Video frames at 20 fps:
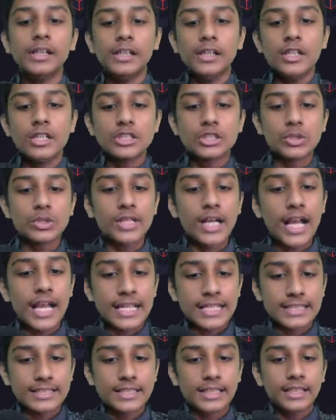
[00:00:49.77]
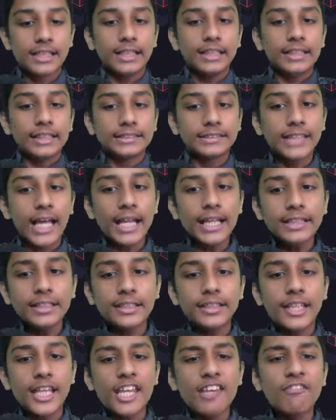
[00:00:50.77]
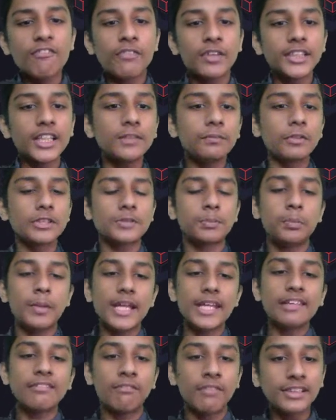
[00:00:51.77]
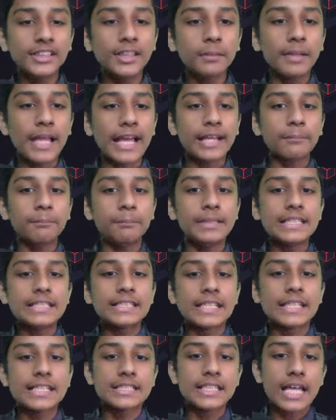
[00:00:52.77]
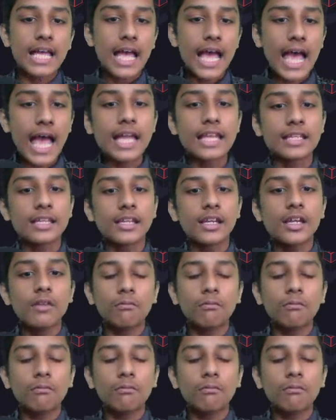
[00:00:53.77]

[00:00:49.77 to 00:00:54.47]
So guys, starting the game, Vidit was playing with the black pieces and